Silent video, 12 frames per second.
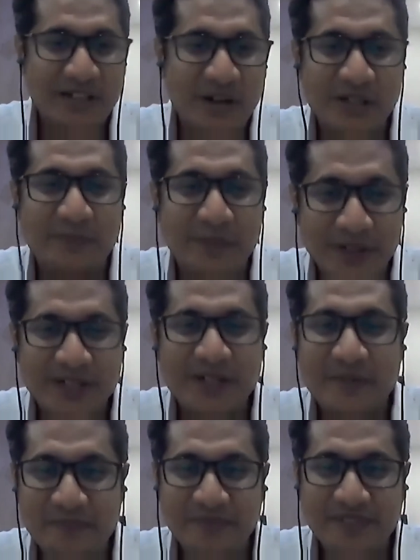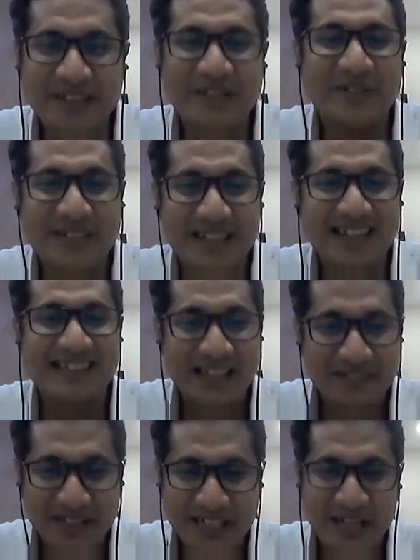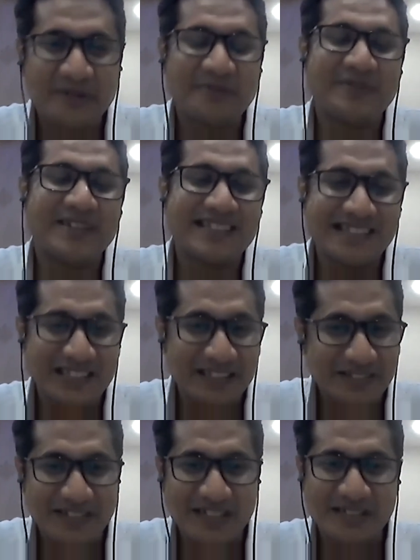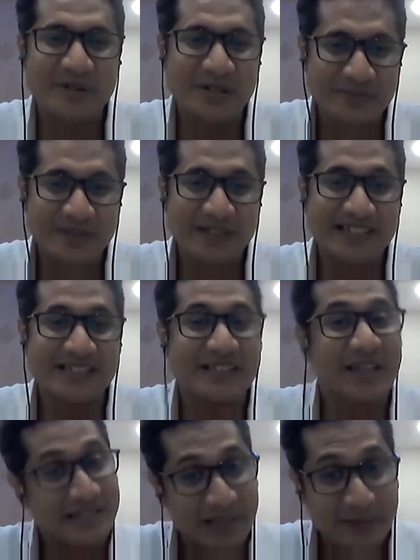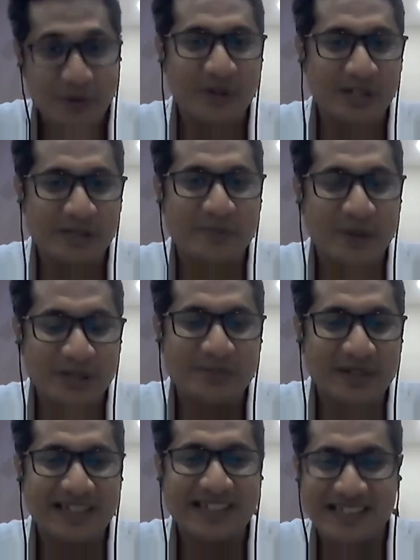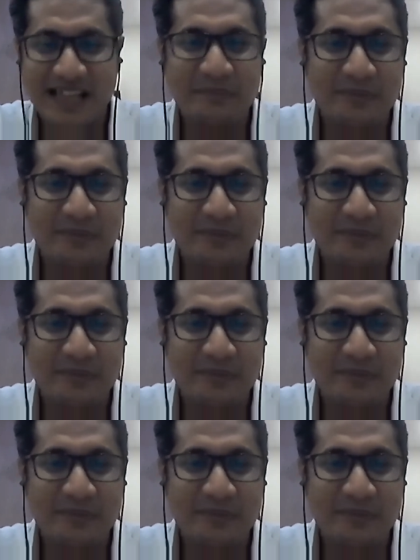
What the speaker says: entrepreneur, there are several commitments, several responsibilities, actually more responsibilities than